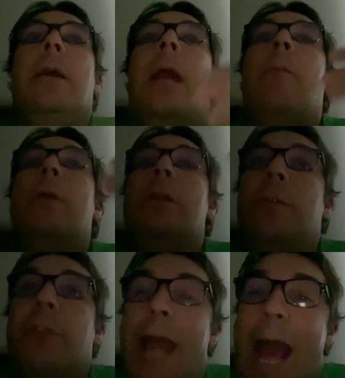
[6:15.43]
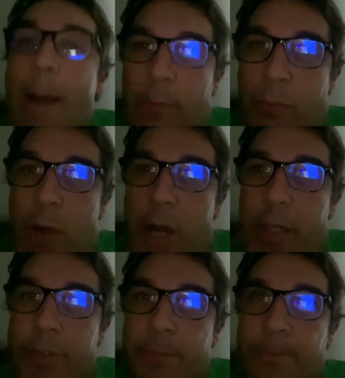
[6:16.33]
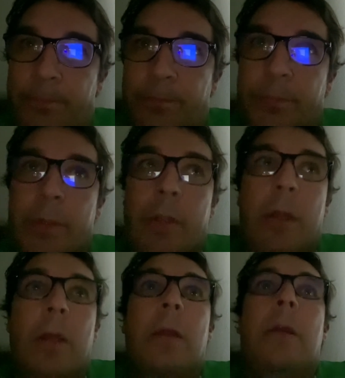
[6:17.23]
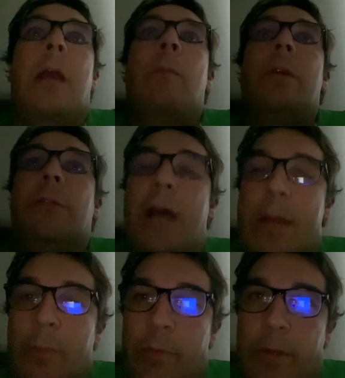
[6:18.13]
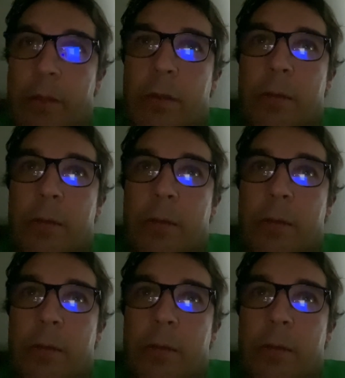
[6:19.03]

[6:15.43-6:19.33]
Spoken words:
And we use an Apple product and we use iMovie.